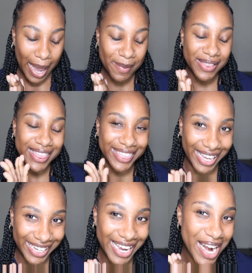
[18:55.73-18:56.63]
I'm
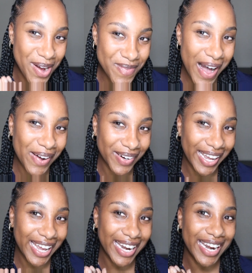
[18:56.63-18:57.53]
thinking about
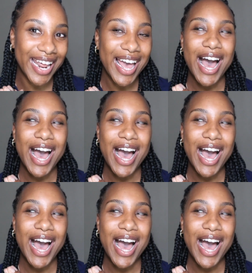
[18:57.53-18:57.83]
it.